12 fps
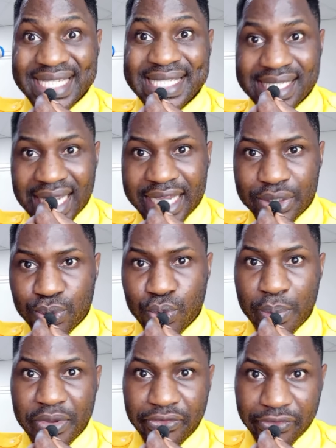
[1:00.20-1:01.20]
this site
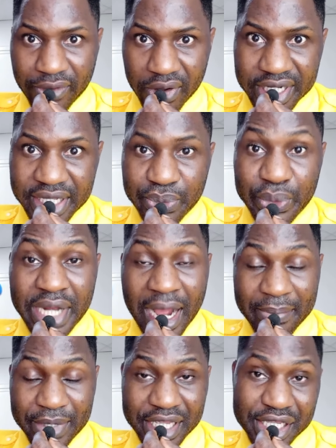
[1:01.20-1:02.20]
will be flooded with
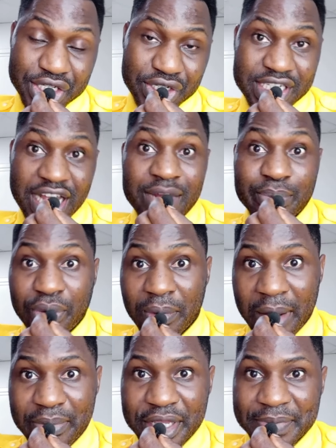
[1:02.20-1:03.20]
applications, and
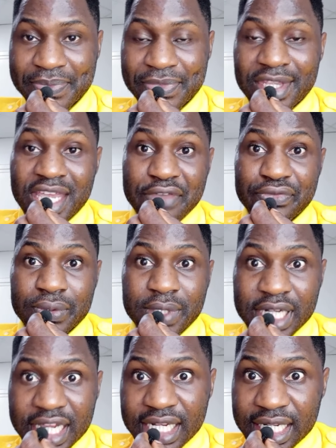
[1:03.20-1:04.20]
probably if you
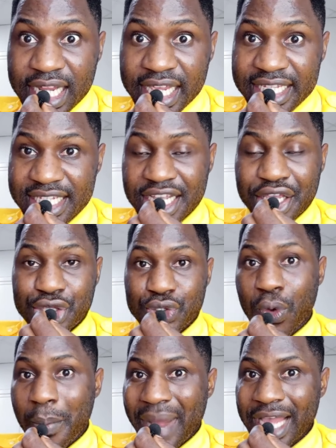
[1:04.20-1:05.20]
click late,
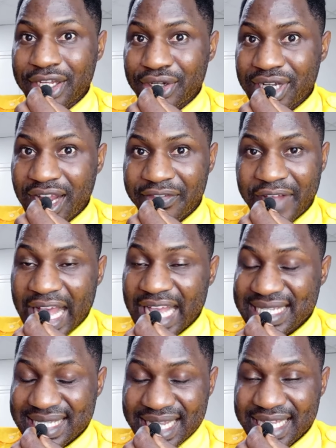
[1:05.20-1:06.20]
you might not have
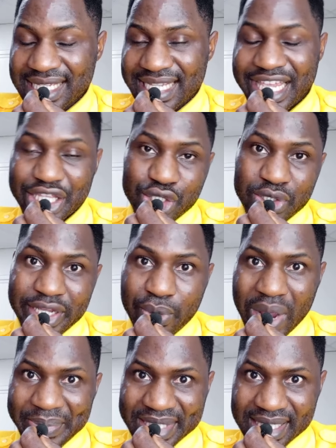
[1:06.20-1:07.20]
access into the
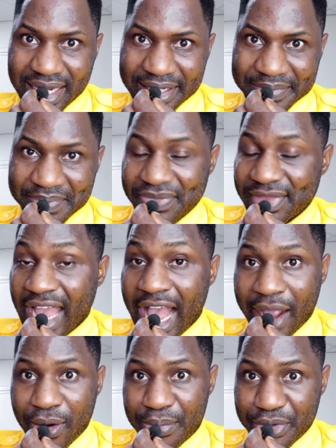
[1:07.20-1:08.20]
website.
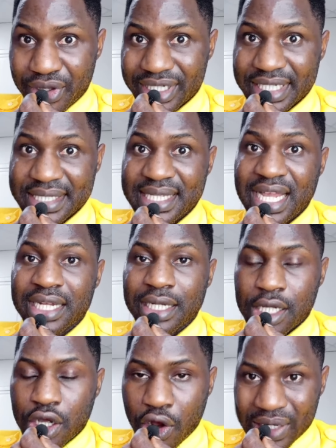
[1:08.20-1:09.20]
I hope you understand.
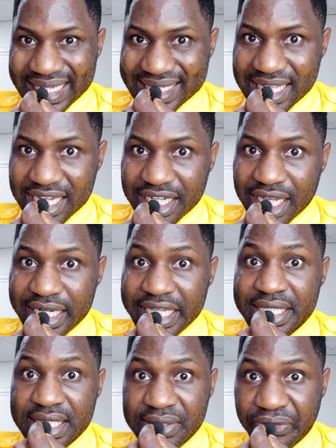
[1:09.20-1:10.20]
Understand that
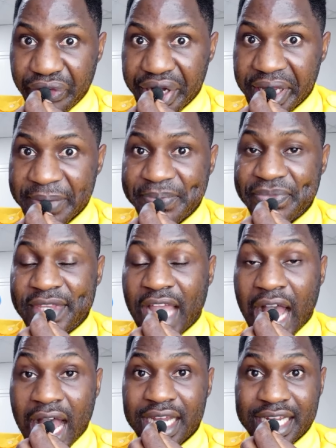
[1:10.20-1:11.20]
it is free
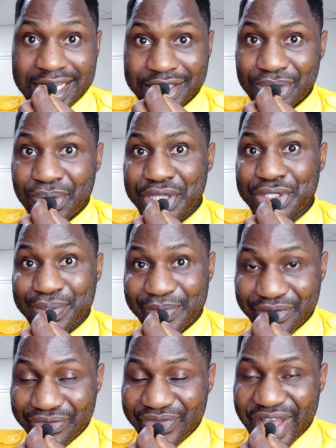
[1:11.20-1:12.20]
and it's going to
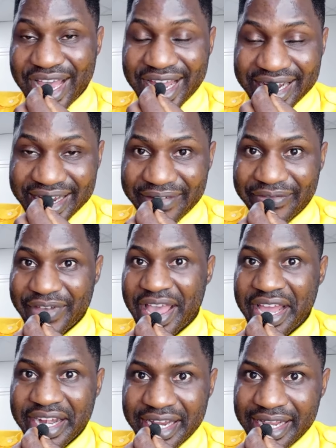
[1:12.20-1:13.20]
be very,
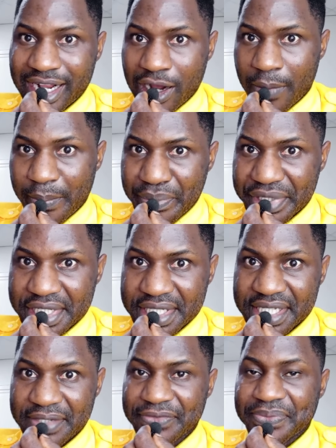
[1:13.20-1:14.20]
very
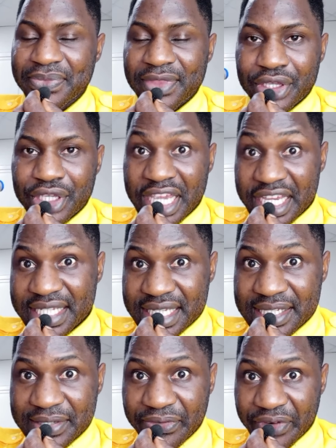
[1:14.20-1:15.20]
competitive. It
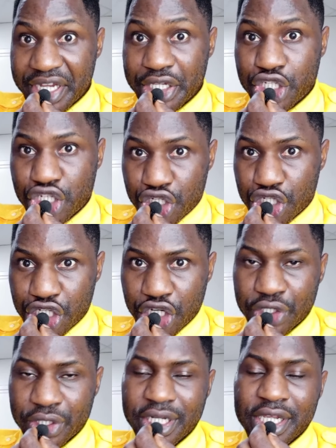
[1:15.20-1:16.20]
is free
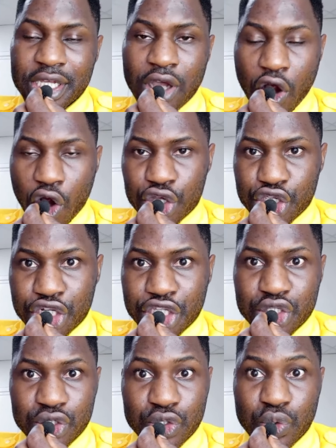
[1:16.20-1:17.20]
tuition. All you
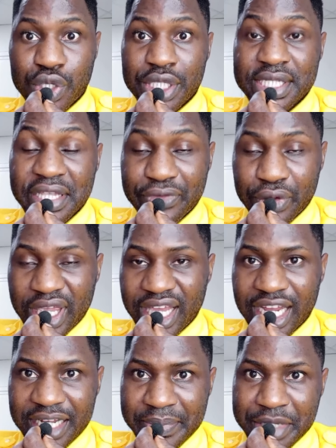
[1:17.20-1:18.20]
need to do is, if you
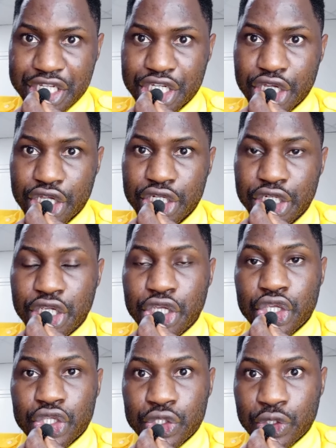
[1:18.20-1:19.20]
get admission,
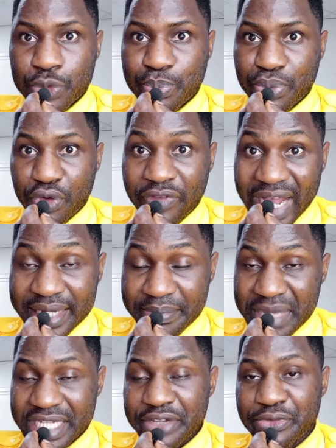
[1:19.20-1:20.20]
you provide
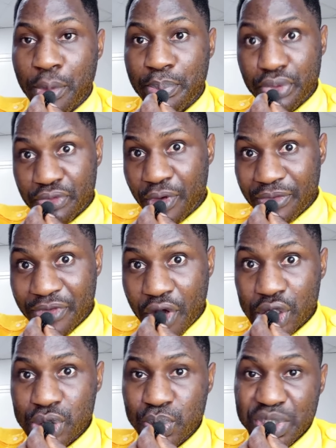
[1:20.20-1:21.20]
money for proof of
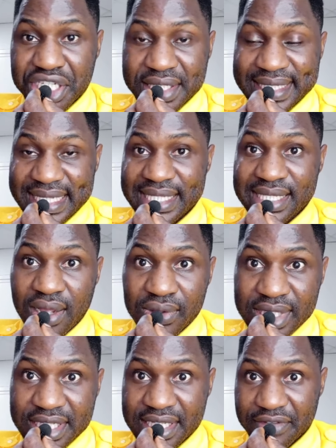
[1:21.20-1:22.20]
funds, which is
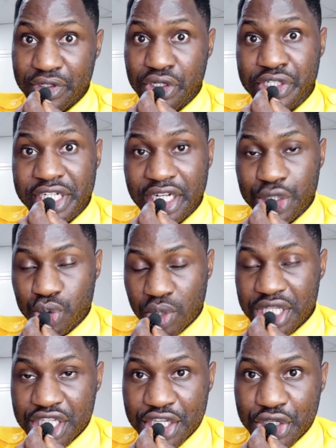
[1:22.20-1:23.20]

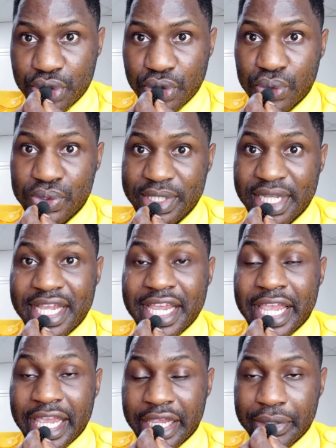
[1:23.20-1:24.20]
6,720 euros
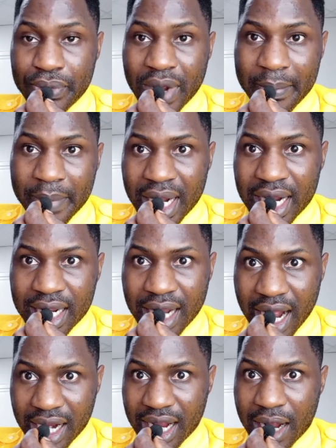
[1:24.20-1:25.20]
in your bank
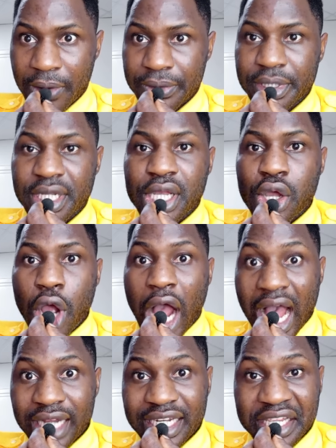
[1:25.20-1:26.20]
account.
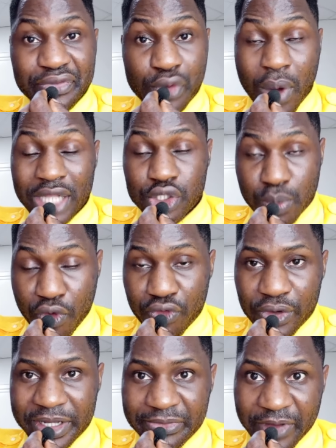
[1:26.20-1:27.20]
And if you want to
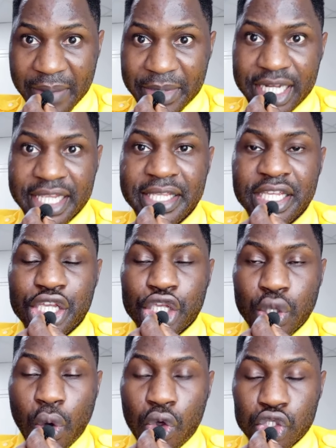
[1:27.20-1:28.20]
move with family,
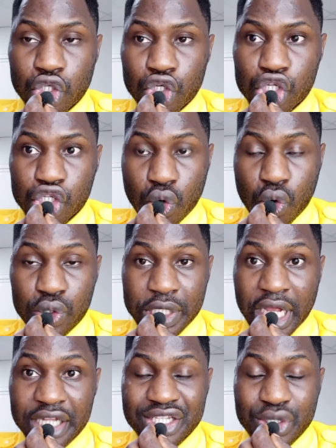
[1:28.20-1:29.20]
you also show
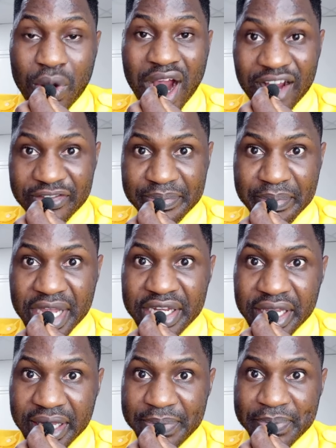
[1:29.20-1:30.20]
that you have
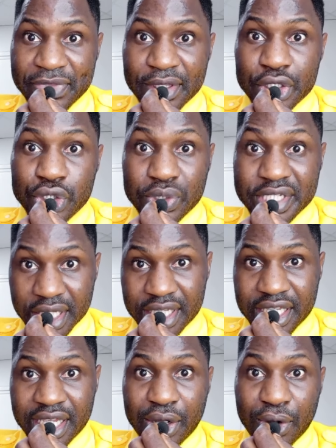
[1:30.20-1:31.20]
money to
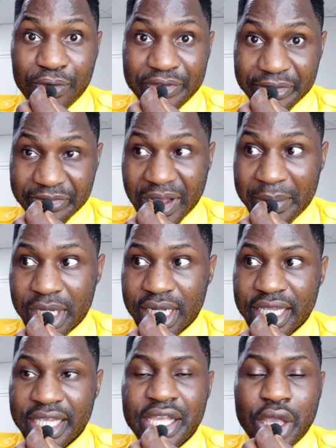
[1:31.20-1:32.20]
take care of the
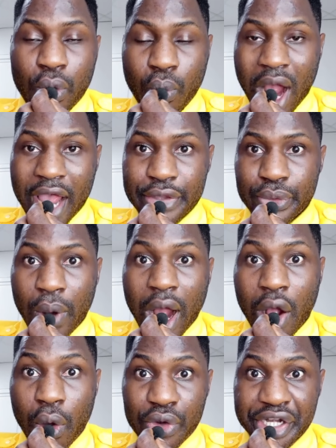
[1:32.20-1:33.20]
family while you
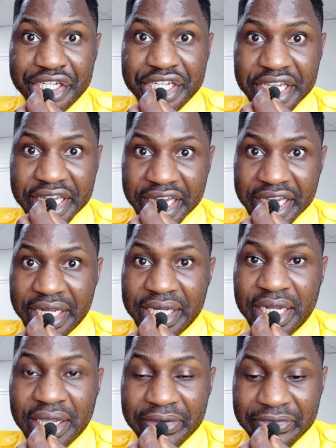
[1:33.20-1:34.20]
are already
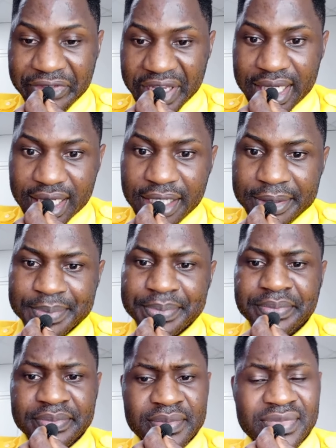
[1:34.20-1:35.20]
in Finland.
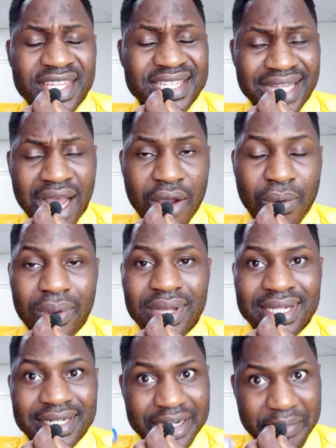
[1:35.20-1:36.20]
Now,
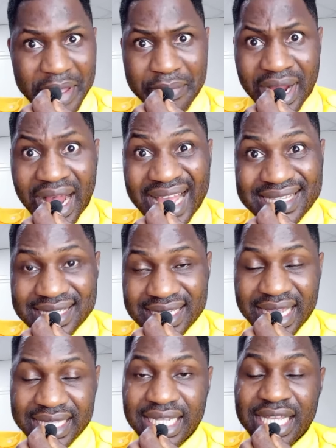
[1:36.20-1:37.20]
remember I
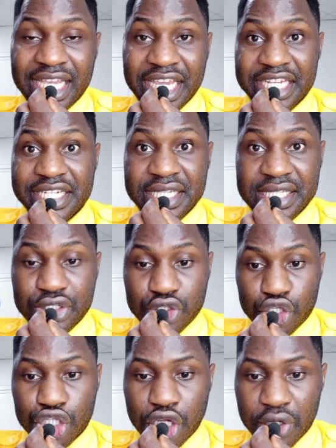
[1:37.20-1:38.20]
said it is
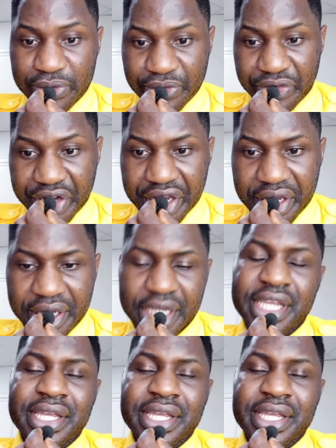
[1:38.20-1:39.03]
tuition free.